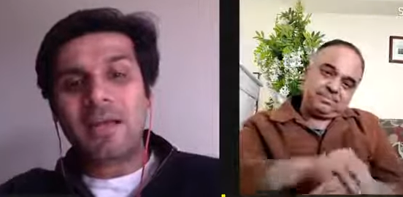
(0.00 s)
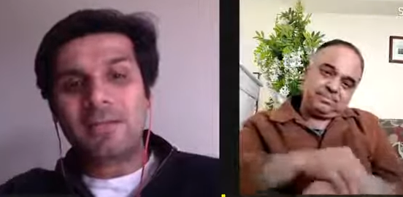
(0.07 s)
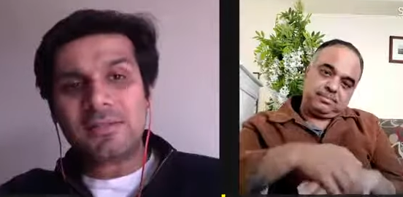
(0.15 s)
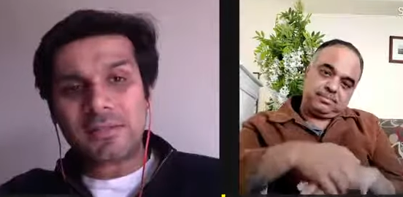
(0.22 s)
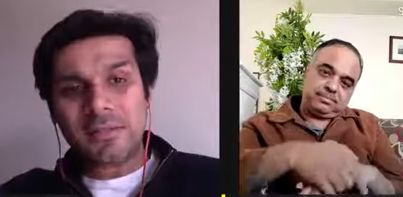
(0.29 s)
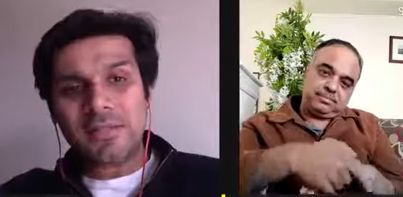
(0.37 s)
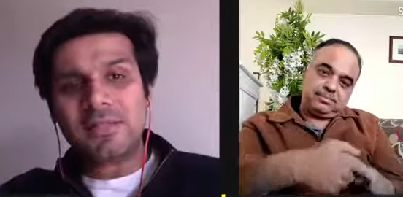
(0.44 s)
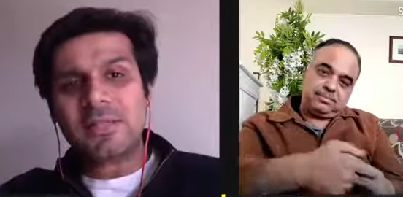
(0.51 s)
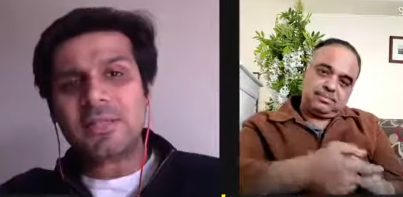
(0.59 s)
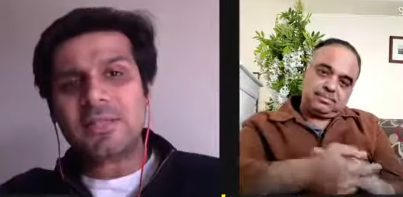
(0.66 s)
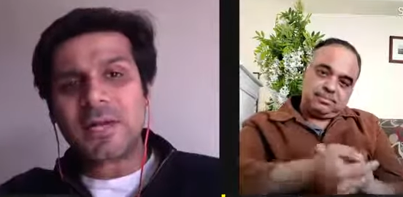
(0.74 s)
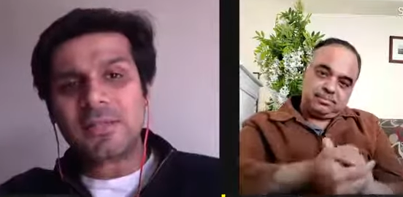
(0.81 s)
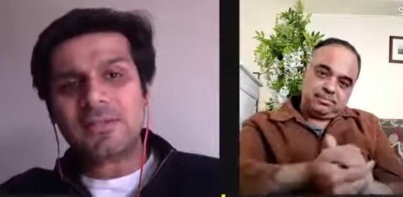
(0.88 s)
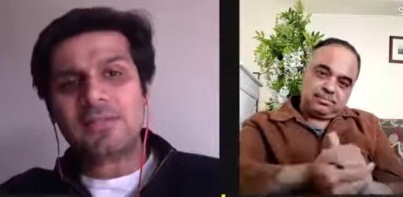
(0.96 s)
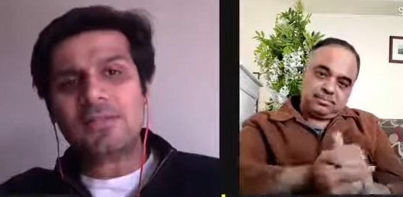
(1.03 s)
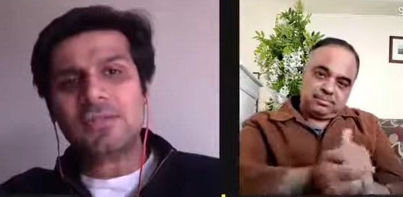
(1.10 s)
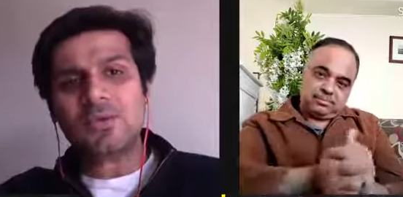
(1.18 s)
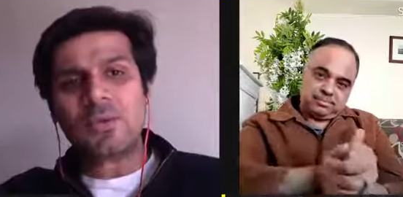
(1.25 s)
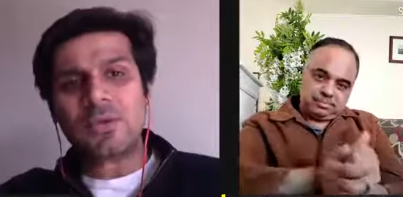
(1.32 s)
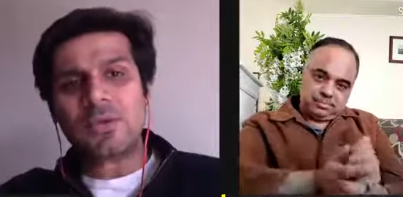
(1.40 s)
Speaker 1: is is the current
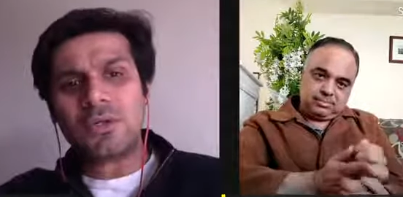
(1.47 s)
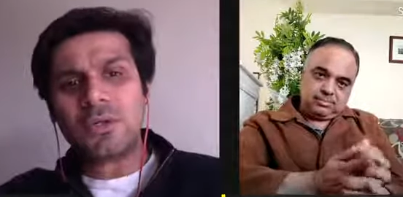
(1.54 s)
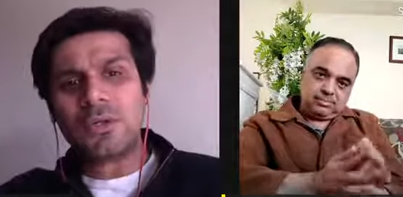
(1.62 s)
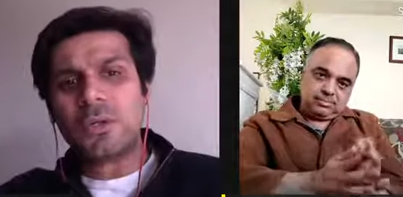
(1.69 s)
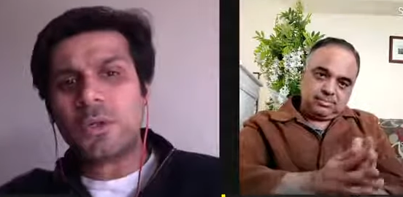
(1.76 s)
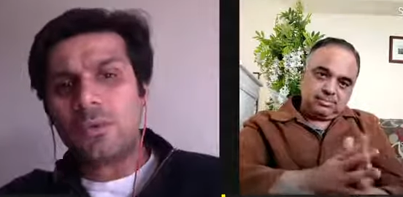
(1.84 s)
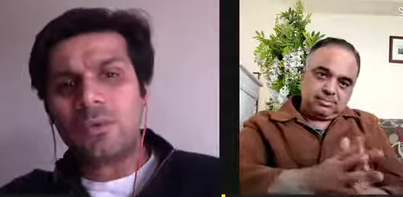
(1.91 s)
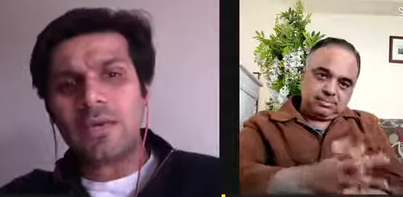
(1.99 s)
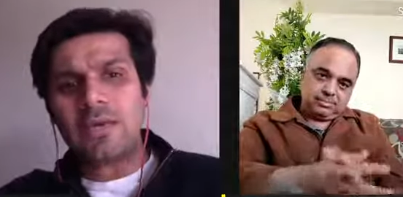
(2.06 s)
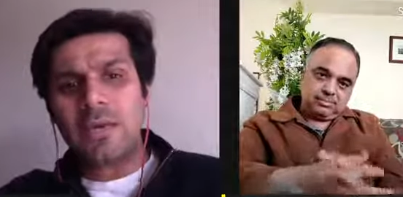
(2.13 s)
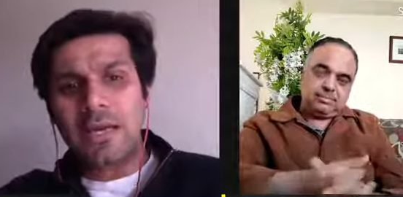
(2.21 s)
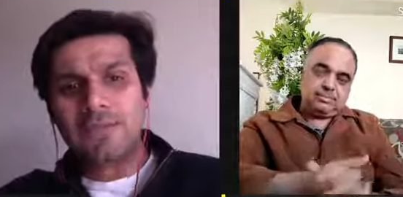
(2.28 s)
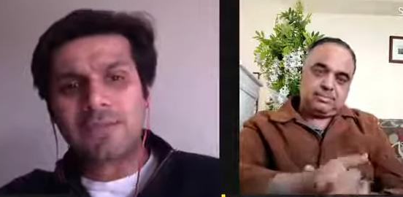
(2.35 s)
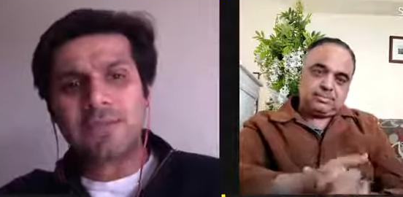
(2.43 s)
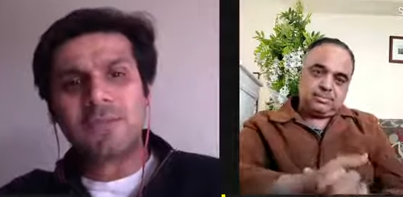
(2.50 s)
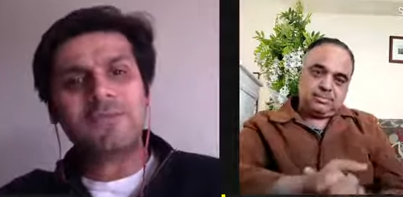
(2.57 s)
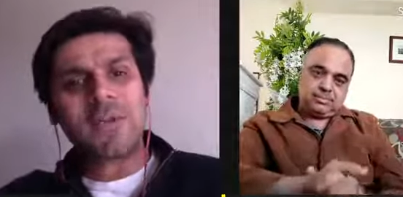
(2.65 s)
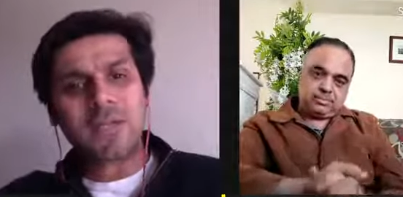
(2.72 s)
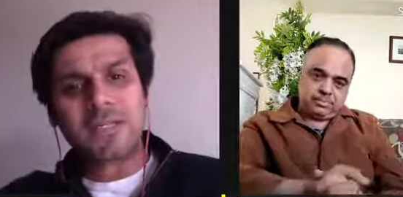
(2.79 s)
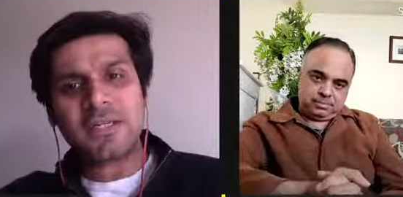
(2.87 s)
situation, the COVID, has it
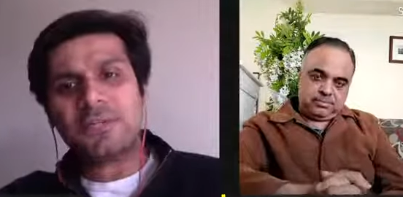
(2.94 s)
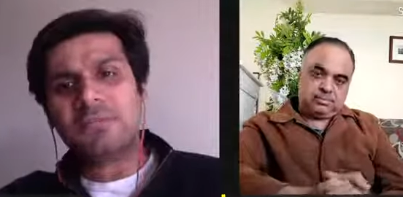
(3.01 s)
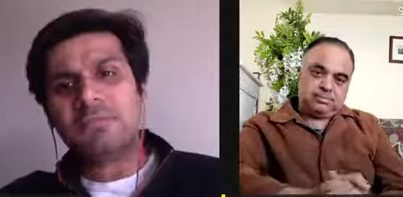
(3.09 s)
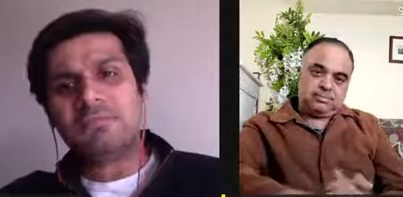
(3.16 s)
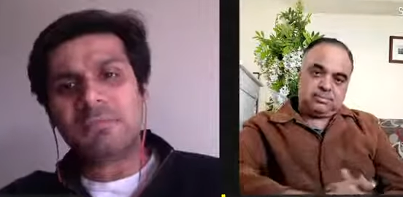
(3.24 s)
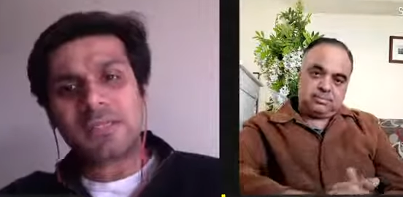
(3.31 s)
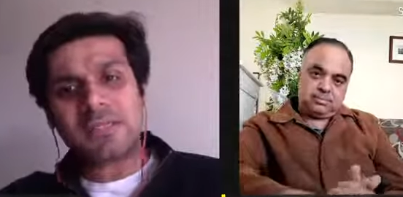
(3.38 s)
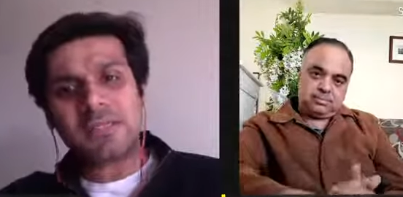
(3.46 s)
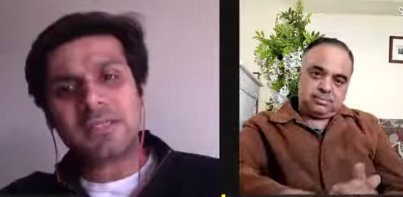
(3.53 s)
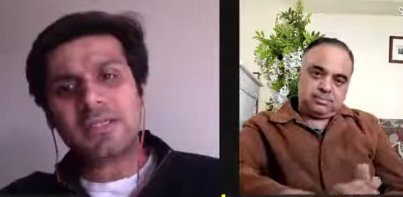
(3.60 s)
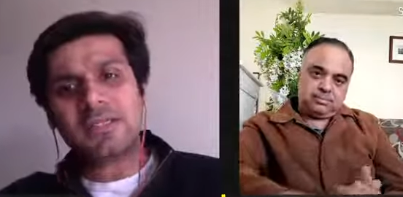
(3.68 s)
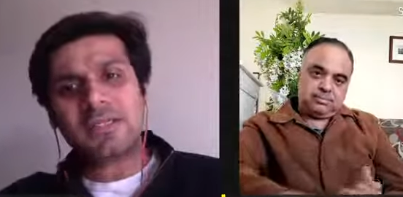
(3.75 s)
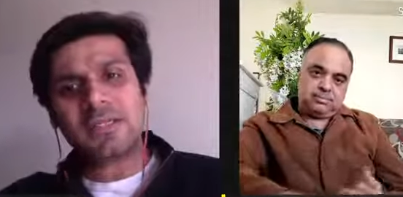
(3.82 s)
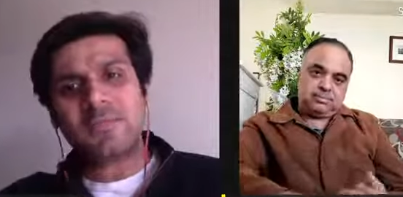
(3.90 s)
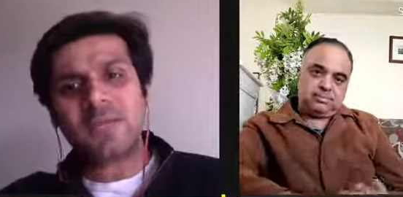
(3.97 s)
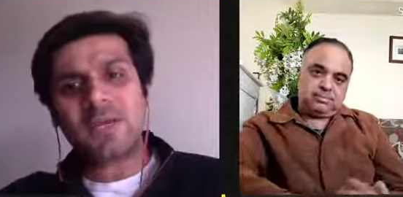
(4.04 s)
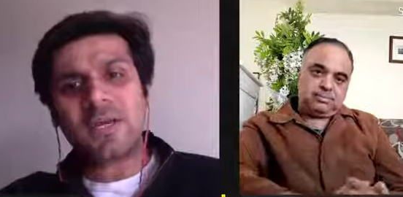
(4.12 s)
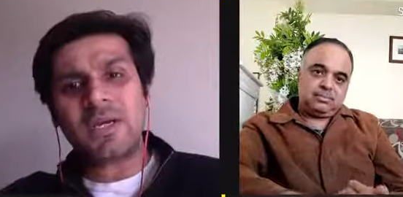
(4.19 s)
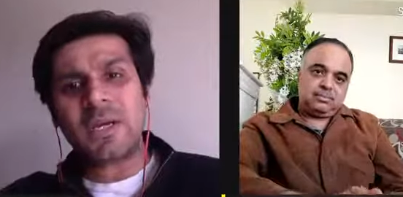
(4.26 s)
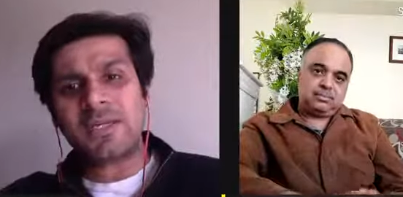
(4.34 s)
affected business in some
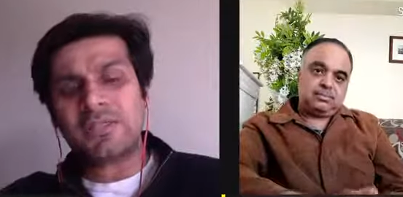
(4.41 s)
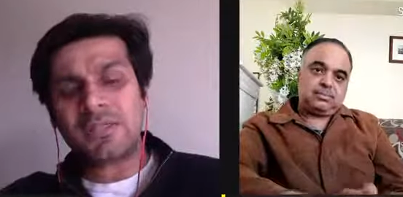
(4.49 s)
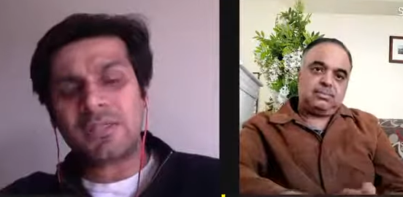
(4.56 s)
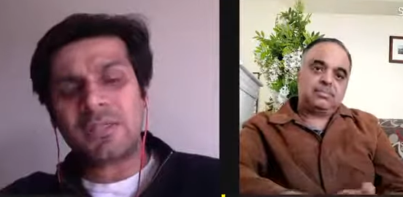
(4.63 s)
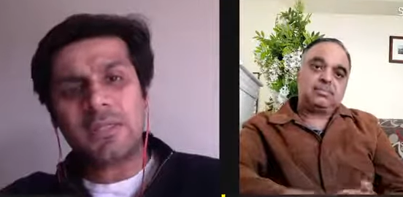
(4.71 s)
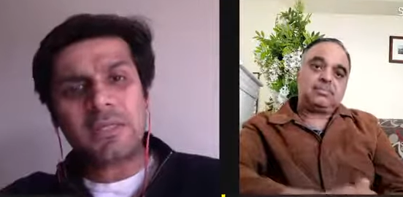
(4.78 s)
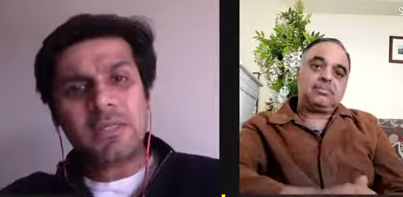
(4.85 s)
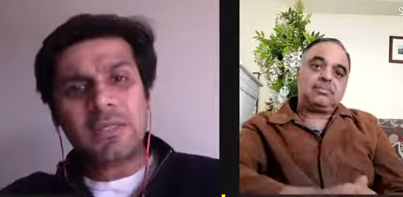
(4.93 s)
way? Has it,